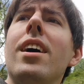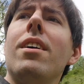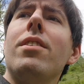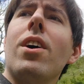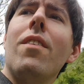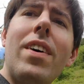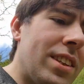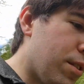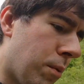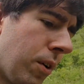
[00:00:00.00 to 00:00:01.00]
Have we got a
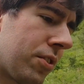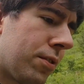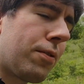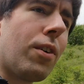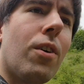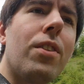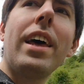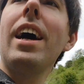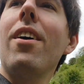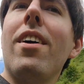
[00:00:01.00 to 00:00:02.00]
better waterfall
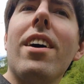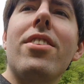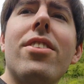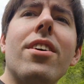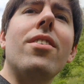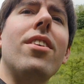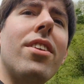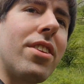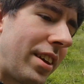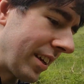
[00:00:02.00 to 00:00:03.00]
now? I don't
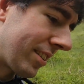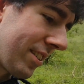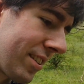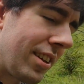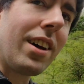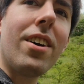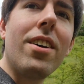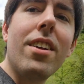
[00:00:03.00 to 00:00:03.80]
think so,